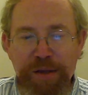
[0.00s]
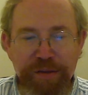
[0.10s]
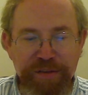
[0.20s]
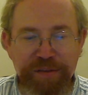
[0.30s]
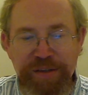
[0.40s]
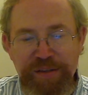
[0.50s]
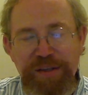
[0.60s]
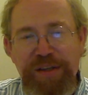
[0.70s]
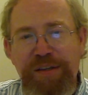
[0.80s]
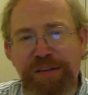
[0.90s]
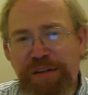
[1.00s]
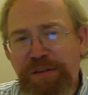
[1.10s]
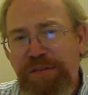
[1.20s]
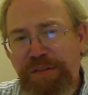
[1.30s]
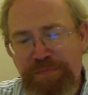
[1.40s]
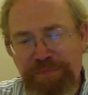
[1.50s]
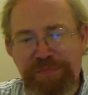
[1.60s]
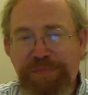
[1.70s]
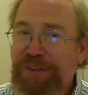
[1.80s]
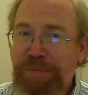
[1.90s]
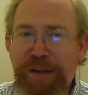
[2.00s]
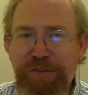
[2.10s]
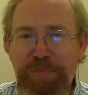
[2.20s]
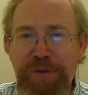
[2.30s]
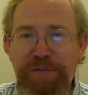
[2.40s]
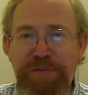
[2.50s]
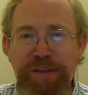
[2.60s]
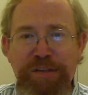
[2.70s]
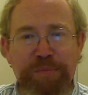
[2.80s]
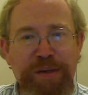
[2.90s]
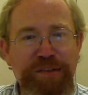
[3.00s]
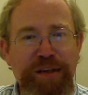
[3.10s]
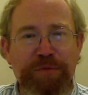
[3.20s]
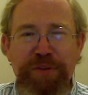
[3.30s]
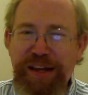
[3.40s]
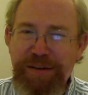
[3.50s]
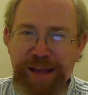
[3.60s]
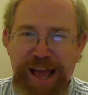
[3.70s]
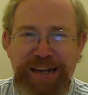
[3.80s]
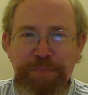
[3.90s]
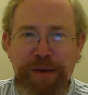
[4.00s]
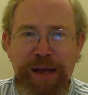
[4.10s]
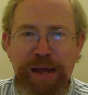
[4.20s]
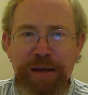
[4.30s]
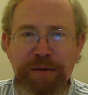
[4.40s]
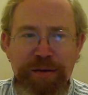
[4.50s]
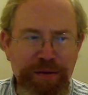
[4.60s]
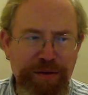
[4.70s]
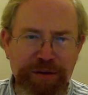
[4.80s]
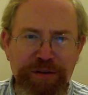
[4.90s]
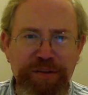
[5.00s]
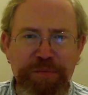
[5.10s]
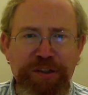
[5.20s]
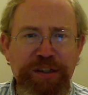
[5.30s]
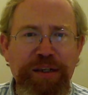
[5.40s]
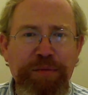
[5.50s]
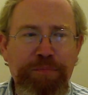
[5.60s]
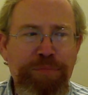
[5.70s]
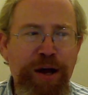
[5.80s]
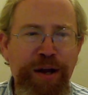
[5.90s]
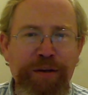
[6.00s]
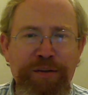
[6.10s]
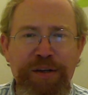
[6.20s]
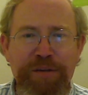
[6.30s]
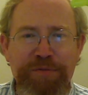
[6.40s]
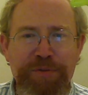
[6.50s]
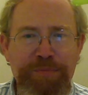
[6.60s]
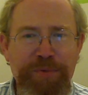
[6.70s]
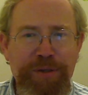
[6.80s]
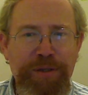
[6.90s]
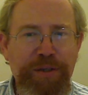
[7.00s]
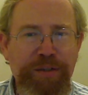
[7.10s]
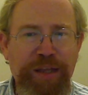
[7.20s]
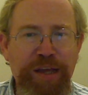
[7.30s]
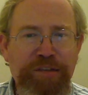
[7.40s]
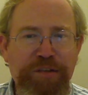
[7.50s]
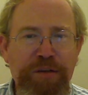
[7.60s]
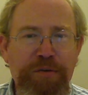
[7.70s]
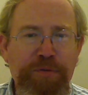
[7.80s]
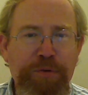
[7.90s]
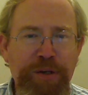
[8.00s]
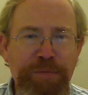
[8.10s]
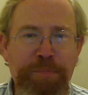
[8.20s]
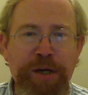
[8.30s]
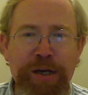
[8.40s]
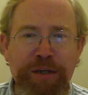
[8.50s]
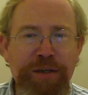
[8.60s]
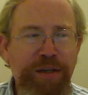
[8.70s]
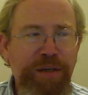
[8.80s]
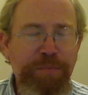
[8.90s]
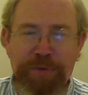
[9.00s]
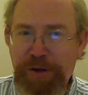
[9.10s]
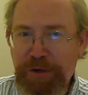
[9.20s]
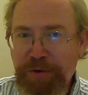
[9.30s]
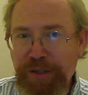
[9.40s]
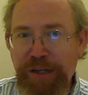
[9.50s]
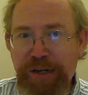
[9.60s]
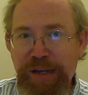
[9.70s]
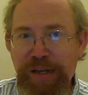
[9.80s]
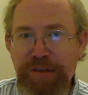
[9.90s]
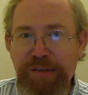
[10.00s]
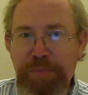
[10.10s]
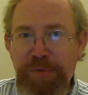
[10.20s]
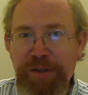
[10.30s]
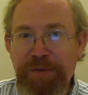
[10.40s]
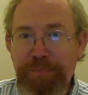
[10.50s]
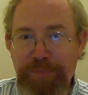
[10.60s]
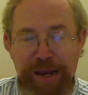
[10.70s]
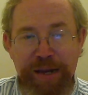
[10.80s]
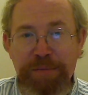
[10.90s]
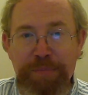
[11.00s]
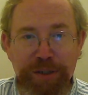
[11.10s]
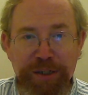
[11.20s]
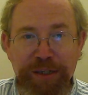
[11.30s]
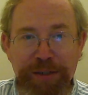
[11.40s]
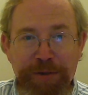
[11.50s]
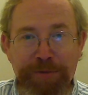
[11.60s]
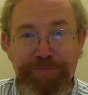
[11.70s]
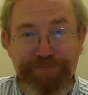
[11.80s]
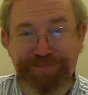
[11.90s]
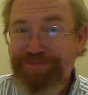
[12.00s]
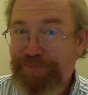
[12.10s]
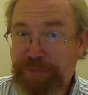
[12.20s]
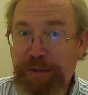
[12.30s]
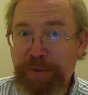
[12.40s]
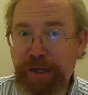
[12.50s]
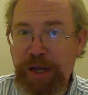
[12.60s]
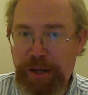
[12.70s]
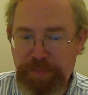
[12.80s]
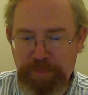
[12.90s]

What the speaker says: So that, you know, there's some extra benefits. You may say, well, that I can buy some cleaning product, you know, for glass cleaner for $1. But are you going to get an antiseptic and a bug killer? Probably not.